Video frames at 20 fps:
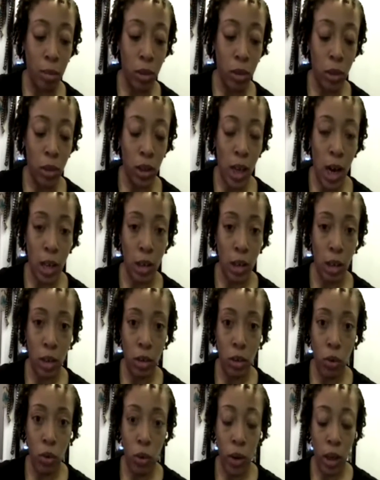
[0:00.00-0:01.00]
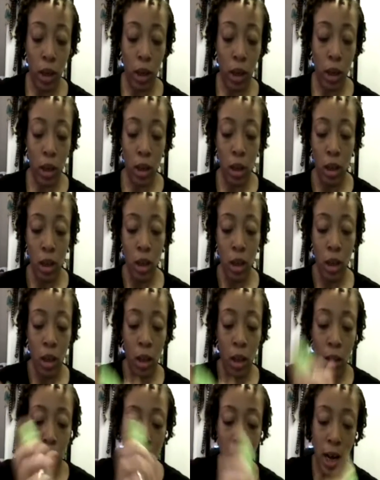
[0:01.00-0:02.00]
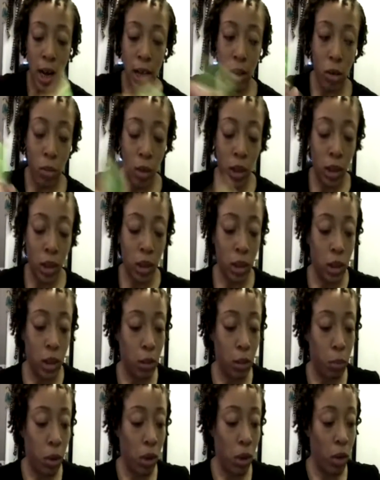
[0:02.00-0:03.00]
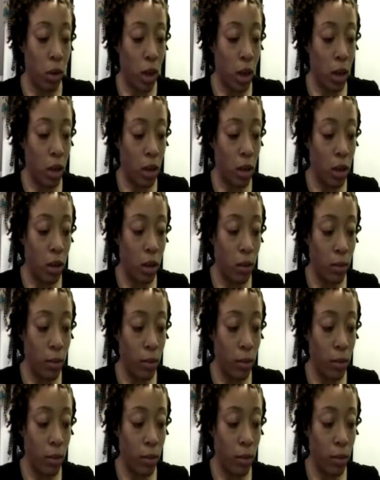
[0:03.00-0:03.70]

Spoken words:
so it's kind of annoying. But I don't want it to spill either.